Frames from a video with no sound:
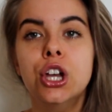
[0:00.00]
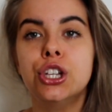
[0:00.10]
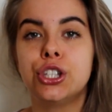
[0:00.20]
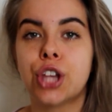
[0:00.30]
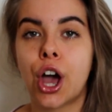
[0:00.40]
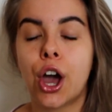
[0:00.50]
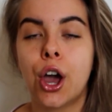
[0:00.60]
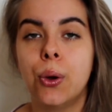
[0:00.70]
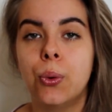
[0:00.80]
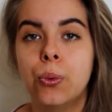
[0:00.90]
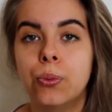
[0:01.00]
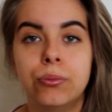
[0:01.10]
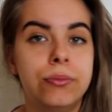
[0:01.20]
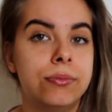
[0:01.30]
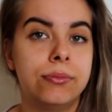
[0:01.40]
So
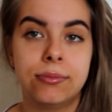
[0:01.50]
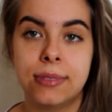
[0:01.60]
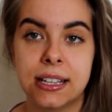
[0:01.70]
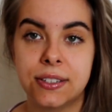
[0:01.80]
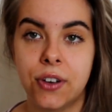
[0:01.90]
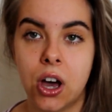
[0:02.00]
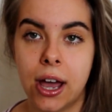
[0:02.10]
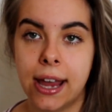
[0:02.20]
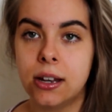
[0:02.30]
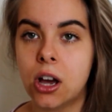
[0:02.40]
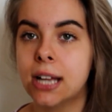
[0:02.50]
that's fine.